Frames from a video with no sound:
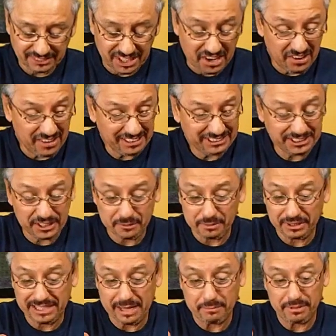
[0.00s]
Oh, I shouldn't
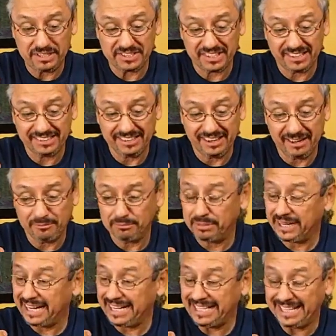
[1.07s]
have put that piece on top,
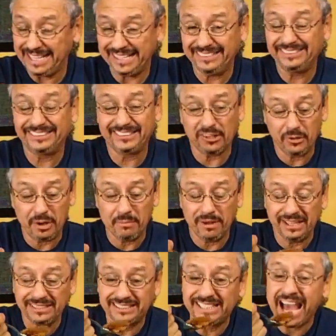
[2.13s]
but I did, so I
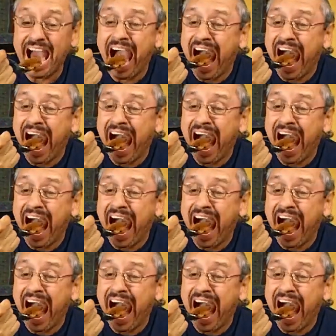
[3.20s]
must.